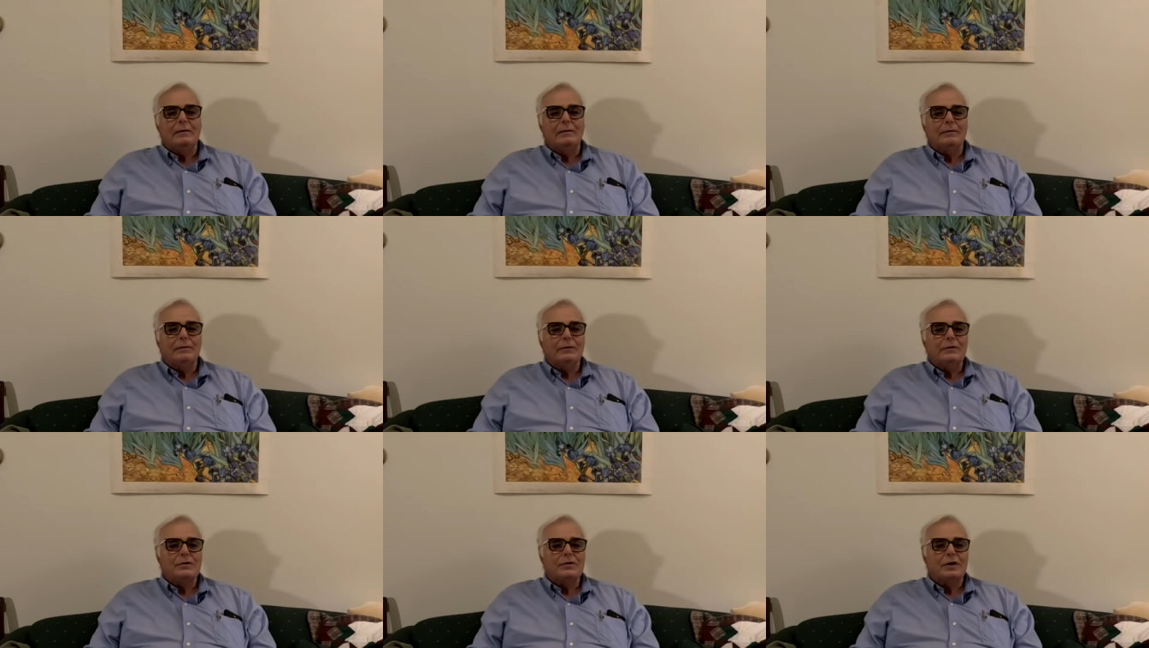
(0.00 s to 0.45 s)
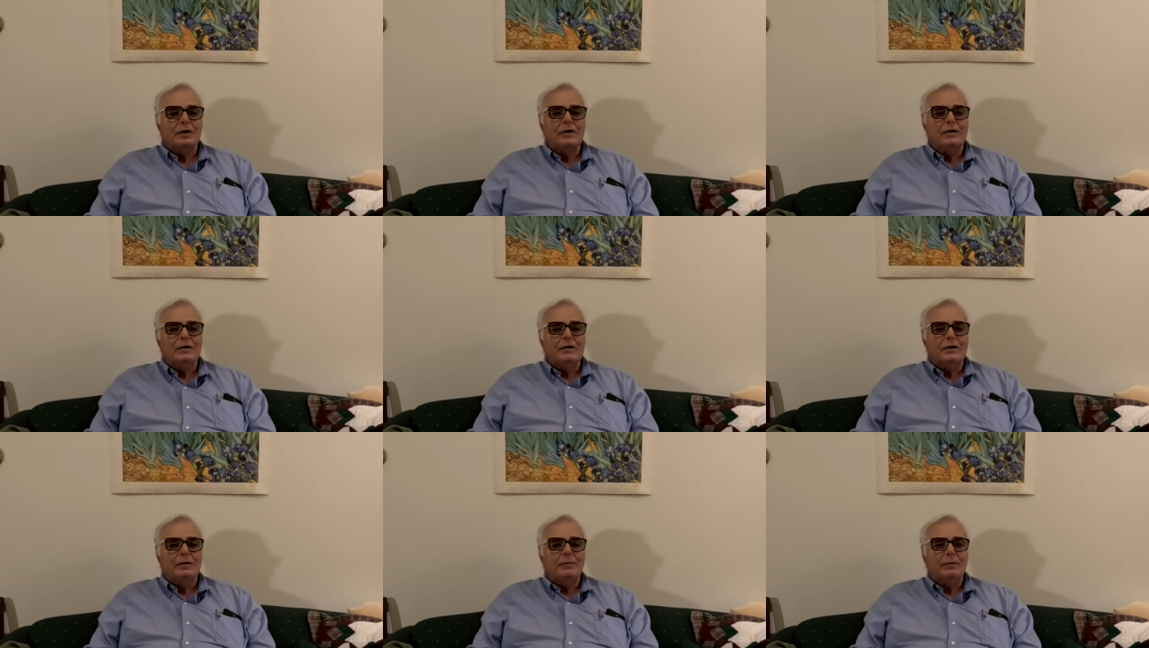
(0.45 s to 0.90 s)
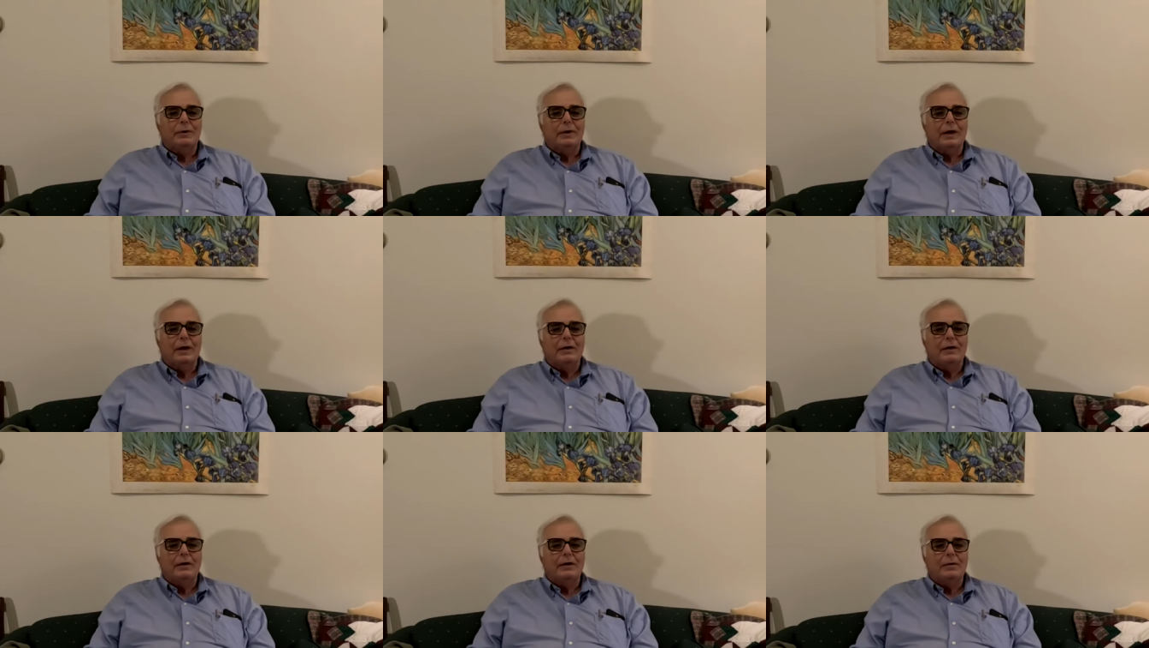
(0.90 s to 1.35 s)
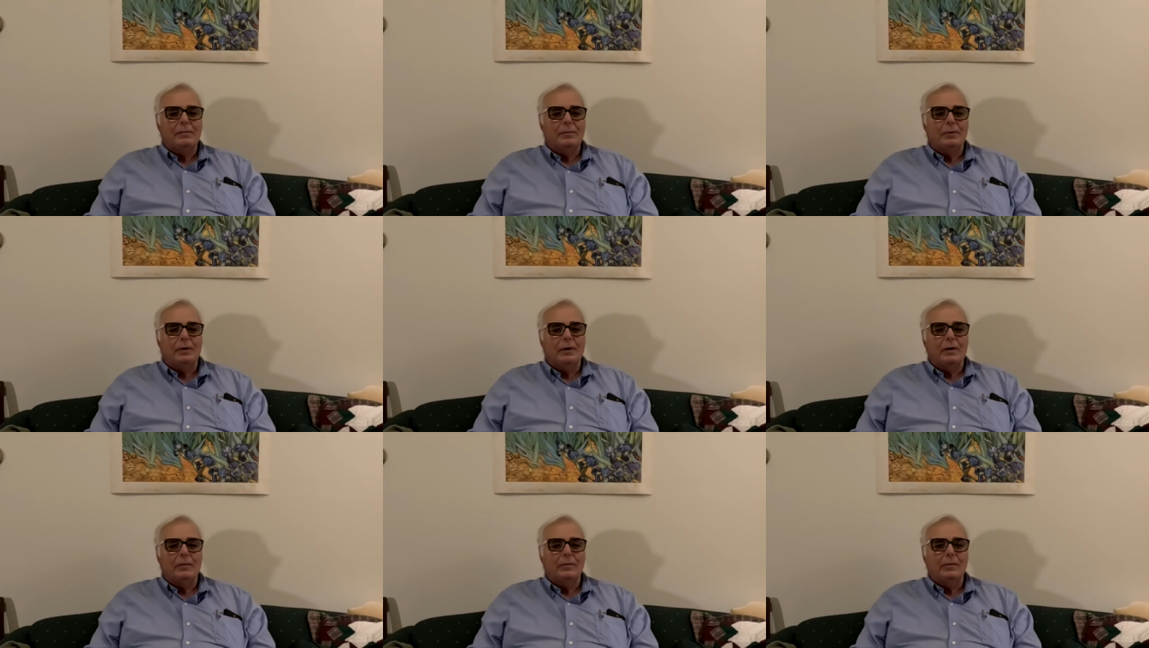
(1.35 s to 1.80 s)
which I did without any
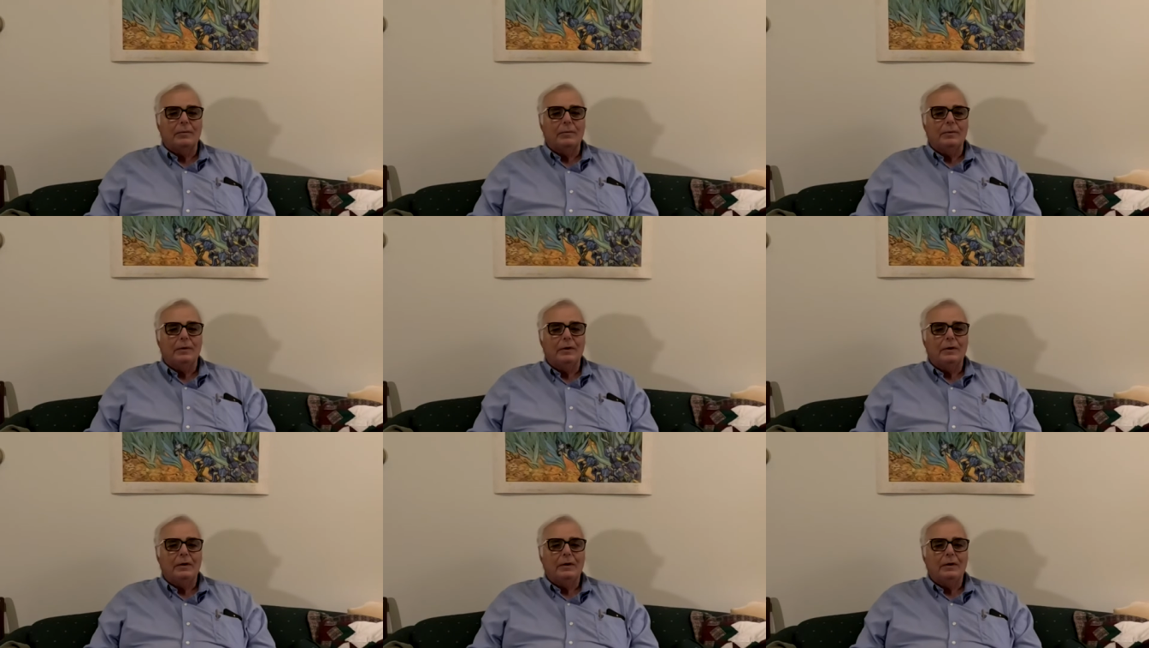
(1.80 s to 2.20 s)
problem.